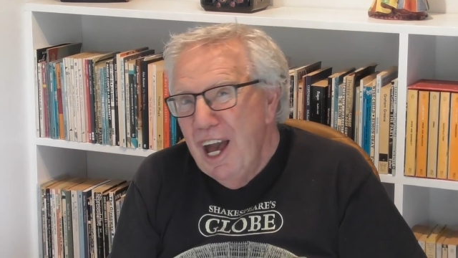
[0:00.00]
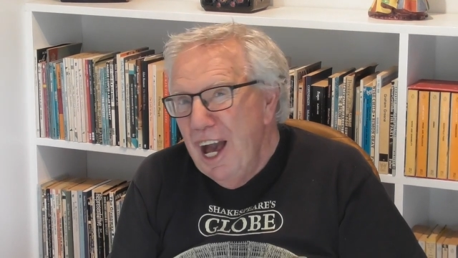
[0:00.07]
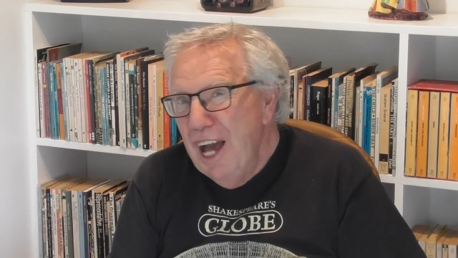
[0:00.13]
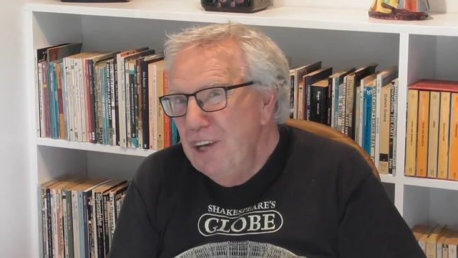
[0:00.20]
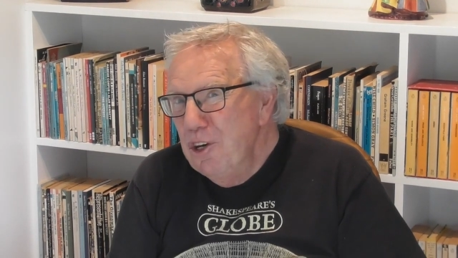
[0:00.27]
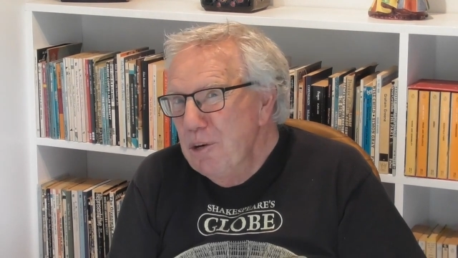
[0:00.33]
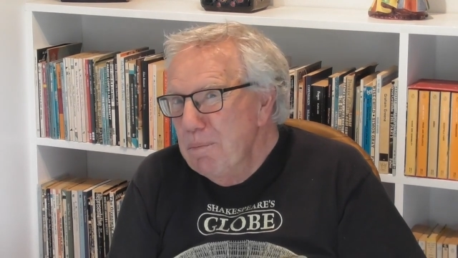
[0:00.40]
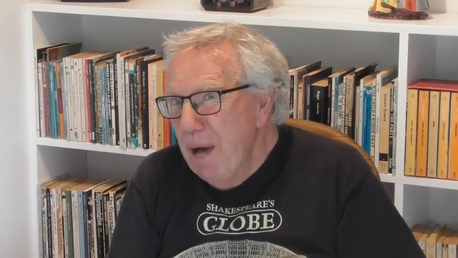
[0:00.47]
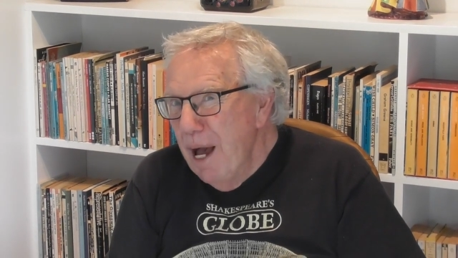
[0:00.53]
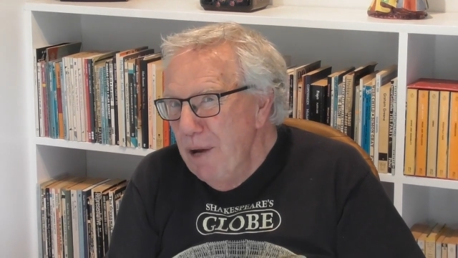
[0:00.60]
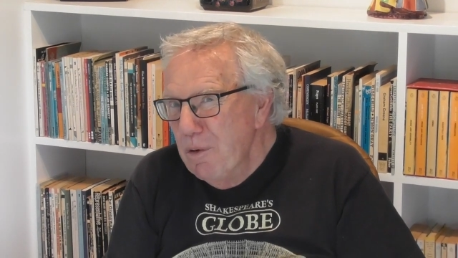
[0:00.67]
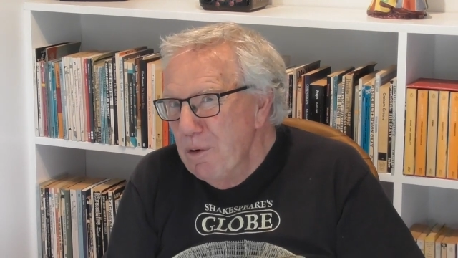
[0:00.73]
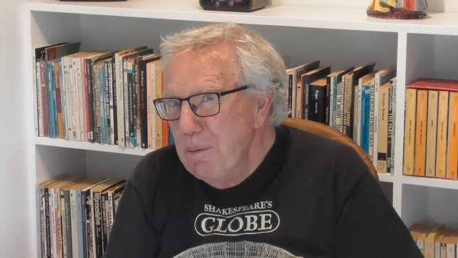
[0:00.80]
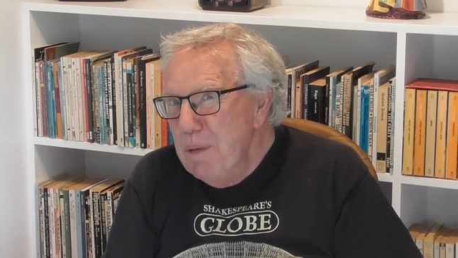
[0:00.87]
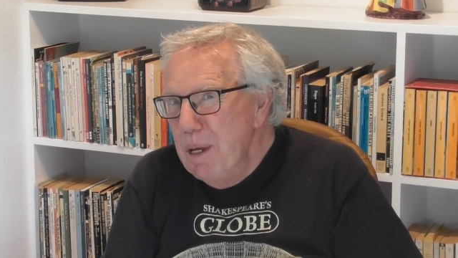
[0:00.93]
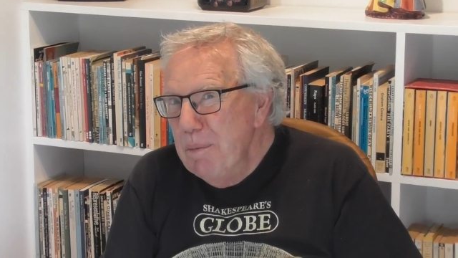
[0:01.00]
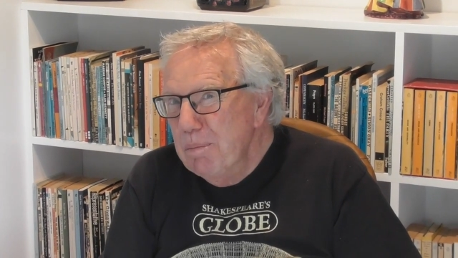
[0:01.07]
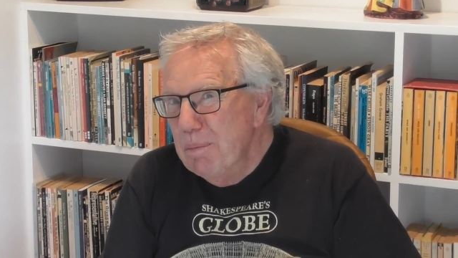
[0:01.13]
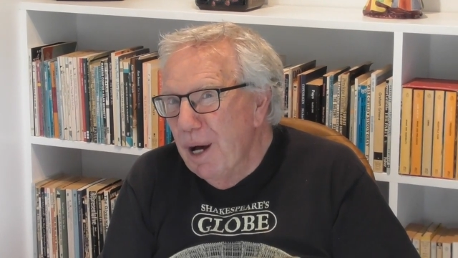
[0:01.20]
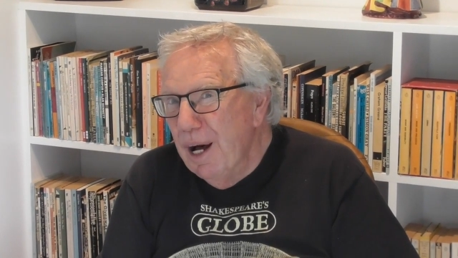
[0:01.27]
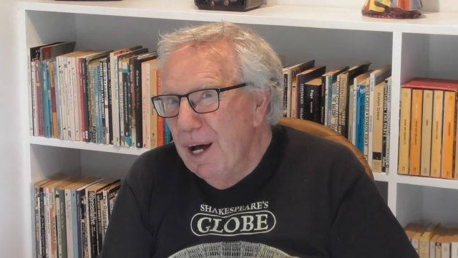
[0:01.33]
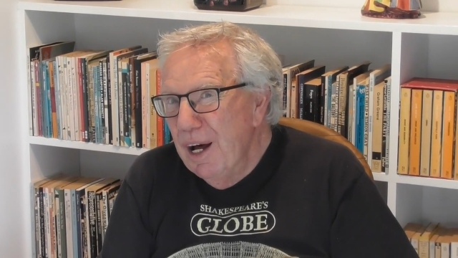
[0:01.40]
And you may
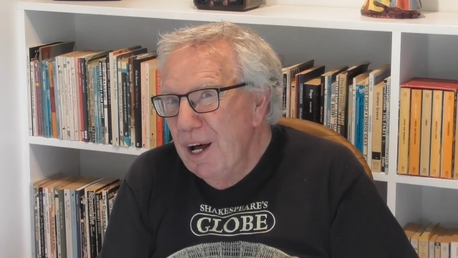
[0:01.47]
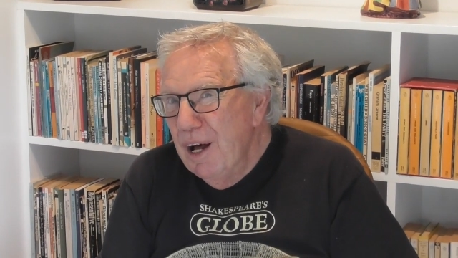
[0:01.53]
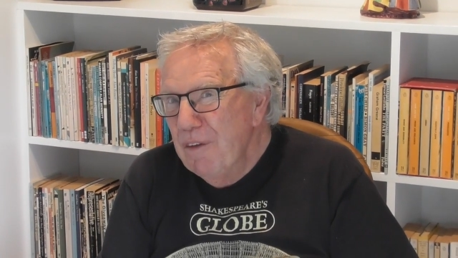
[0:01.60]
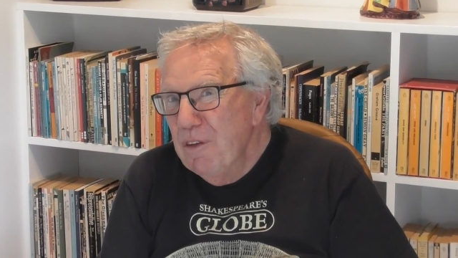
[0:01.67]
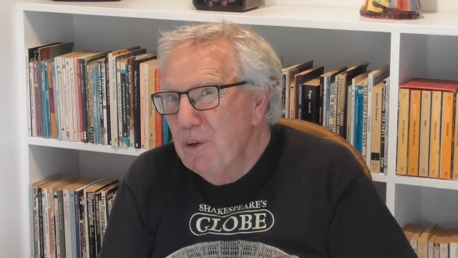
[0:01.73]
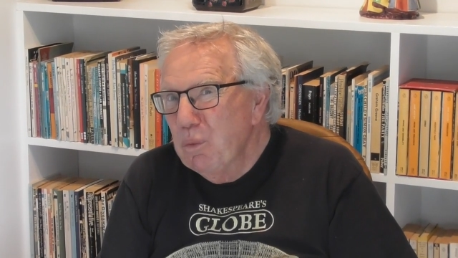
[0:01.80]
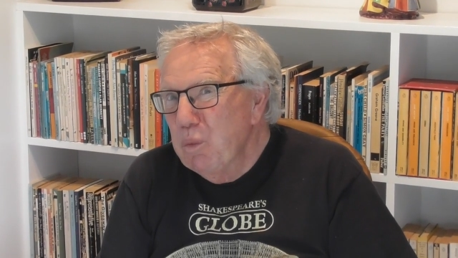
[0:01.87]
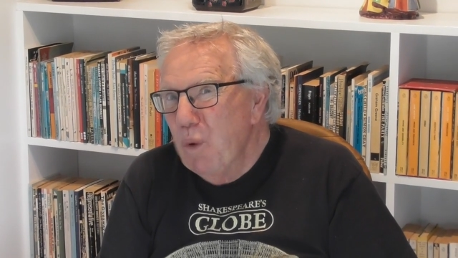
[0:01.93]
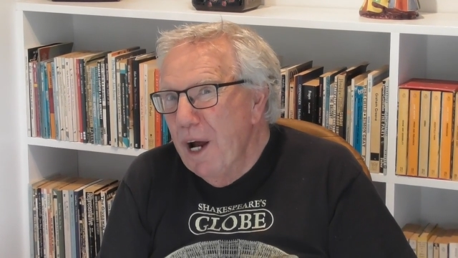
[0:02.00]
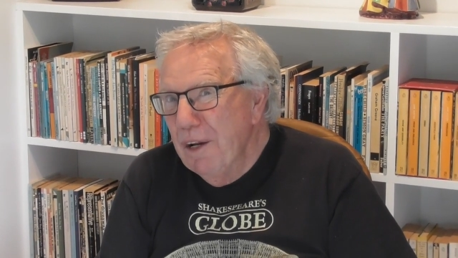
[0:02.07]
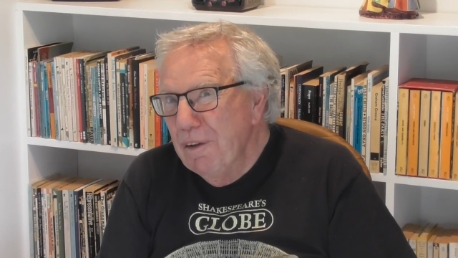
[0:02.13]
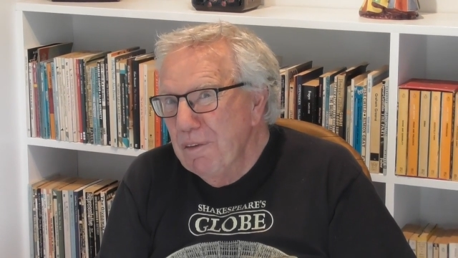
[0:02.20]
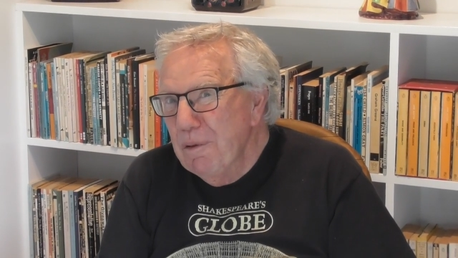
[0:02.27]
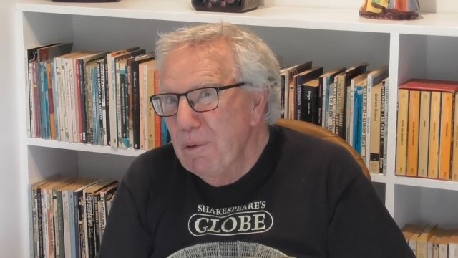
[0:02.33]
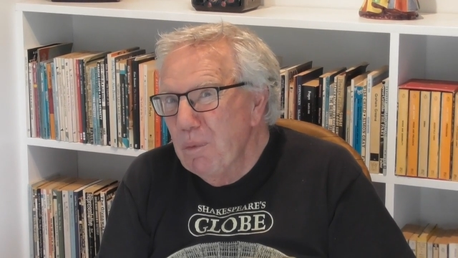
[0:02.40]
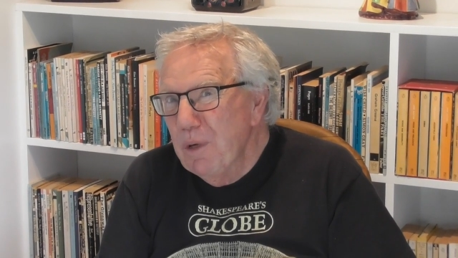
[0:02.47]
remember but one of the